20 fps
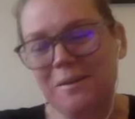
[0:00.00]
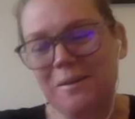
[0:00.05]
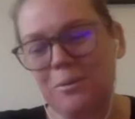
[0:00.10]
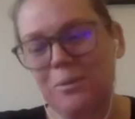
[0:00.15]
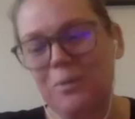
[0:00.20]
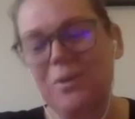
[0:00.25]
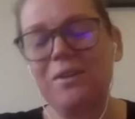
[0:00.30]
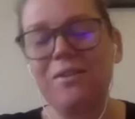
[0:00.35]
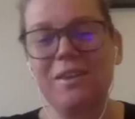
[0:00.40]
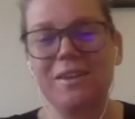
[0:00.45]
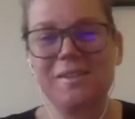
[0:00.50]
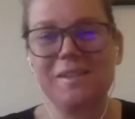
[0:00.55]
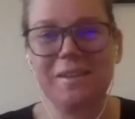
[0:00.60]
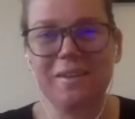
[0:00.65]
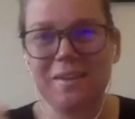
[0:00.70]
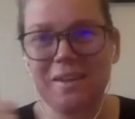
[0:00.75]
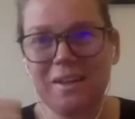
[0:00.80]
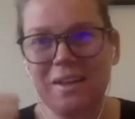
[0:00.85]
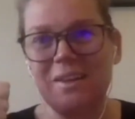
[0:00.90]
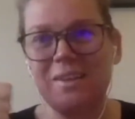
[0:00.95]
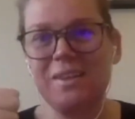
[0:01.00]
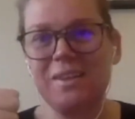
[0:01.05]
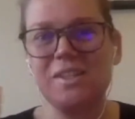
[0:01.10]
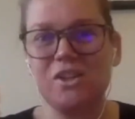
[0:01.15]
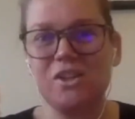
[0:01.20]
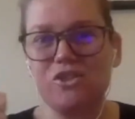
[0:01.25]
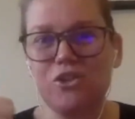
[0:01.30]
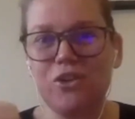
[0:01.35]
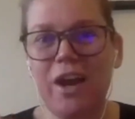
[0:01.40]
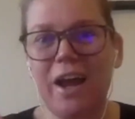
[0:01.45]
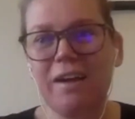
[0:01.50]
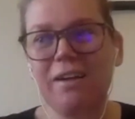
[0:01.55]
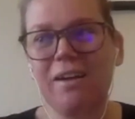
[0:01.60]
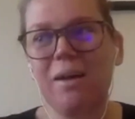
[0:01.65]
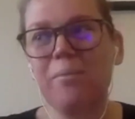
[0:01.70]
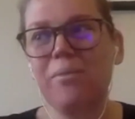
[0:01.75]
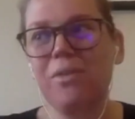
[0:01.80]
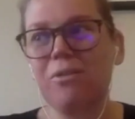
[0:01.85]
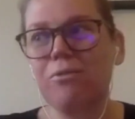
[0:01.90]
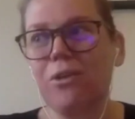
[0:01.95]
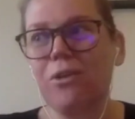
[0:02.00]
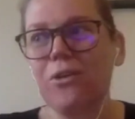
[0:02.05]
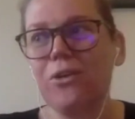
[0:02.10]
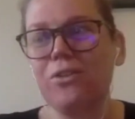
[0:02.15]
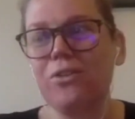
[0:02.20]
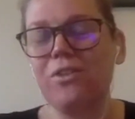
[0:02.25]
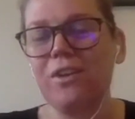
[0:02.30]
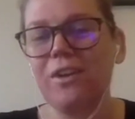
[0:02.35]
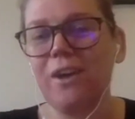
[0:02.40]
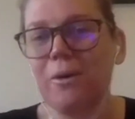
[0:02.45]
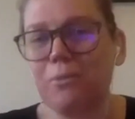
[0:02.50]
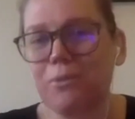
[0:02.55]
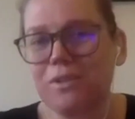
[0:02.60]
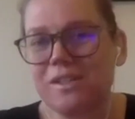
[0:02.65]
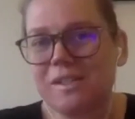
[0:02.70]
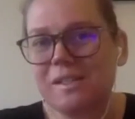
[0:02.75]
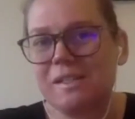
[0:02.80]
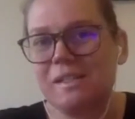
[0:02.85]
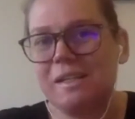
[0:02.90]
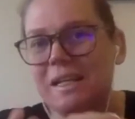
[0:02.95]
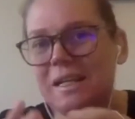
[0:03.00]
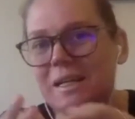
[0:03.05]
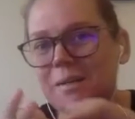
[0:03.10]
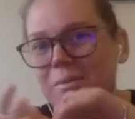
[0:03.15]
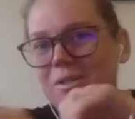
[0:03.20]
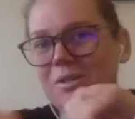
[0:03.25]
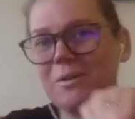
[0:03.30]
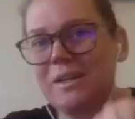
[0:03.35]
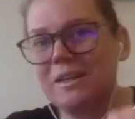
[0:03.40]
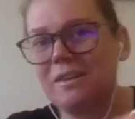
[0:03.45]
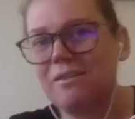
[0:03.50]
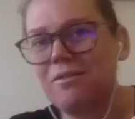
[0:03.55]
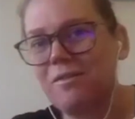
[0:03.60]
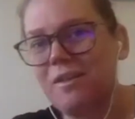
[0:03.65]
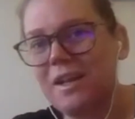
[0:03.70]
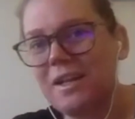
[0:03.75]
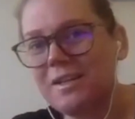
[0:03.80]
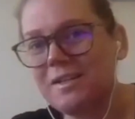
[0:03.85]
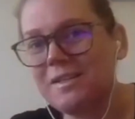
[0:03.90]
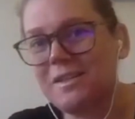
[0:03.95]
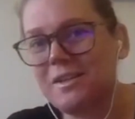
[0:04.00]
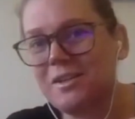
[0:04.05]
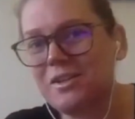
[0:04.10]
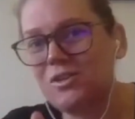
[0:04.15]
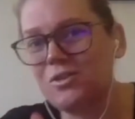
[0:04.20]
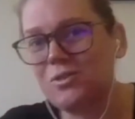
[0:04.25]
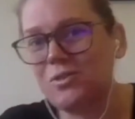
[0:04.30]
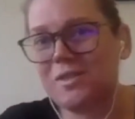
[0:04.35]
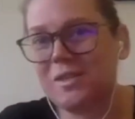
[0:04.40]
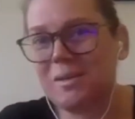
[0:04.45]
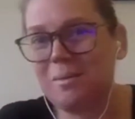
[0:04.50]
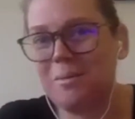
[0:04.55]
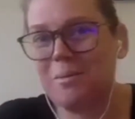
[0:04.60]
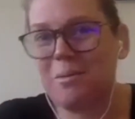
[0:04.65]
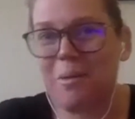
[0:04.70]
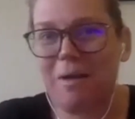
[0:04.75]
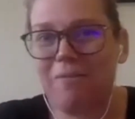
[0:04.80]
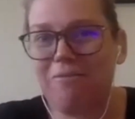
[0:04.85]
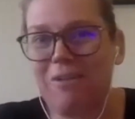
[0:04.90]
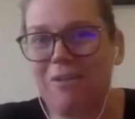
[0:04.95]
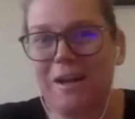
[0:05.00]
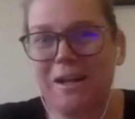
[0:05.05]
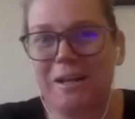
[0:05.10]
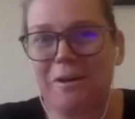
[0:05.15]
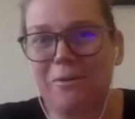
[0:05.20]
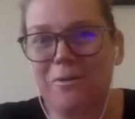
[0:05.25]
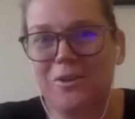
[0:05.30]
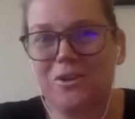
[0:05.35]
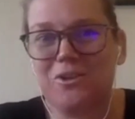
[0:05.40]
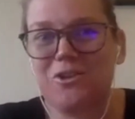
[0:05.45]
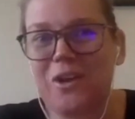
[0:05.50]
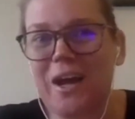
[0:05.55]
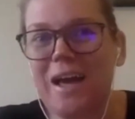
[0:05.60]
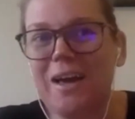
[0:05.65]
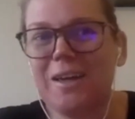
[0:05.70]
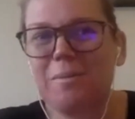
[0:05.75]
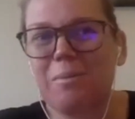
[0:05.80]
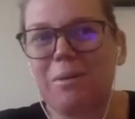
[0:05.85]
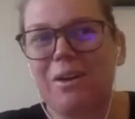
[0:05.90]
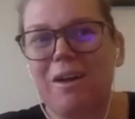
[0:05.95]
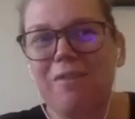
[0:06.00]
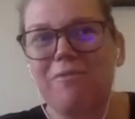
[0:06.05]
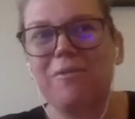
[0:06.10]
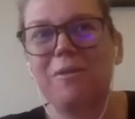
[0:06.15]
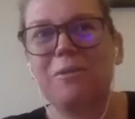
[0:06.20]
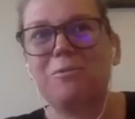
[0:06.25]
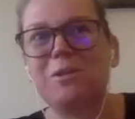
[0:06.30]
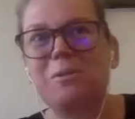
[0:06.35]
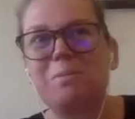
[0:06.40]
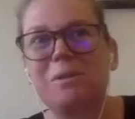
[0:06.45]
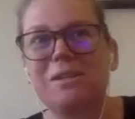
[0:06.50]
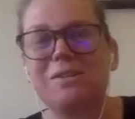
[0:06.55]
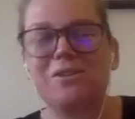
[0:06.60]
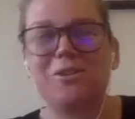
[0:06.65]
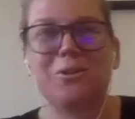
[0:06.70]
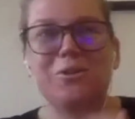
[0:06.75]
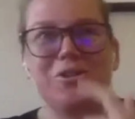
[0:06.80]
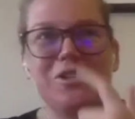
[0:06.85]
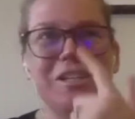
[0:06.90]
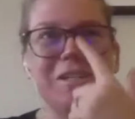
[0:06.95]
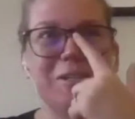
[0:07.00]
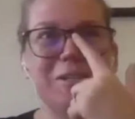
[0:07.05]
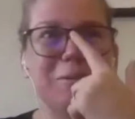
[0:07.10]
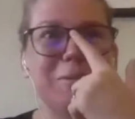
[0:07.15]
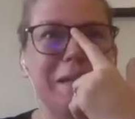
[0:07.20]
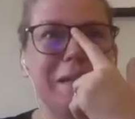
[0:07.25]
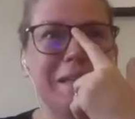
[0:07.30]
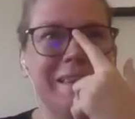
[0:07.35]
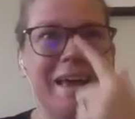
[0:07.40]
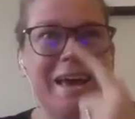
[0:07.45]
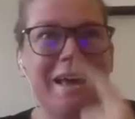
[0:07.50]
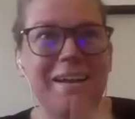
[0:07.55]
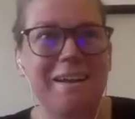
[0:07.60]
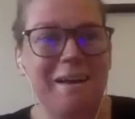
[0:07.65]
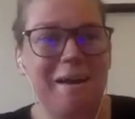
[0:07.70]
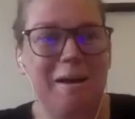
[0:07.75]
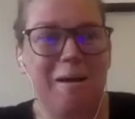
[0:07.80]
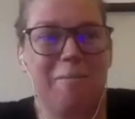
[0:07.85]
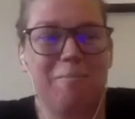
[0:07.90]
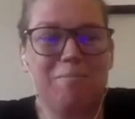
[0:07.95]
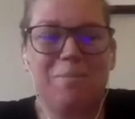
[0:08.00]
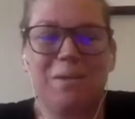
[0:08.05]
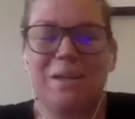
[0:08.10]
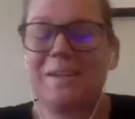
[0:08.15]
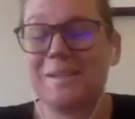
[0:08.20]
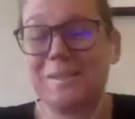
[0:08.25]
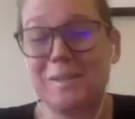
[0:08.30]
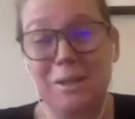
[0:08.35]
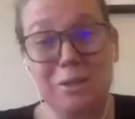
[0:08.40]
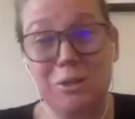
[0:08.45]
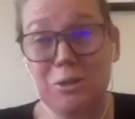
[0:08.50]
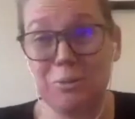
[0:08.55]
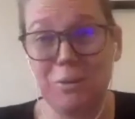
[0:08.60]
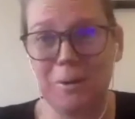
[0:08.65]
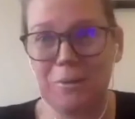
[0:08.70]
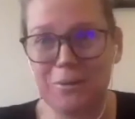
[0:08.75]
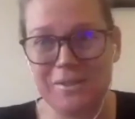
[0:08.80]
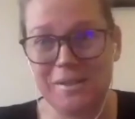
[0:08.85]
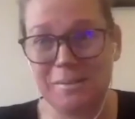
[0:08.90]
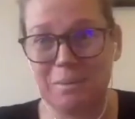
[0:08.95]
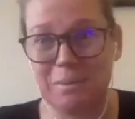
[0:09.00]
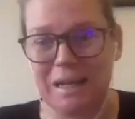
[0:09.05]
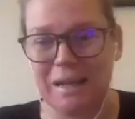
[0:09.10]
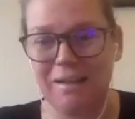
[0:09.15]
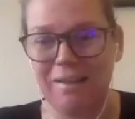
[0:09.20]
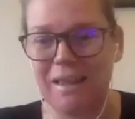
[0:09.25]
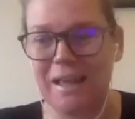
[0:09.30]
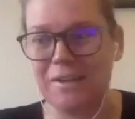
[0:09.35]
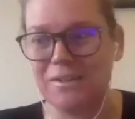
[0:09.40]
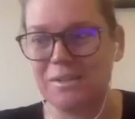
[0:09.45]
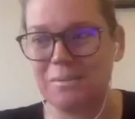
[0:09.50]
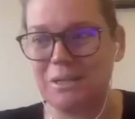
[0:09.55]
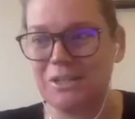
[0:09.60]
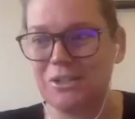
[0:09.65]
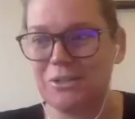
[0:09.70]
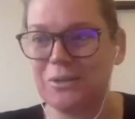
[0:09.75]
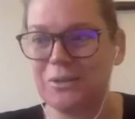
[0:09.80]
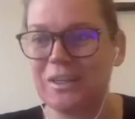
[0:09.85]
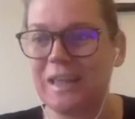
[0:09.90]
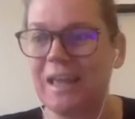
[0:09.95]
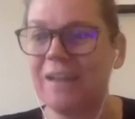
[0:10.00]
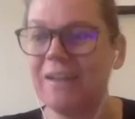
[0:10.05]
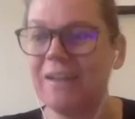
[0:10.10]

there's a track up the road that I would sneak between the fence and do some of my running on the track, but I felt a bit dodgy doing that because I knew I wasn't allowed to be doing that.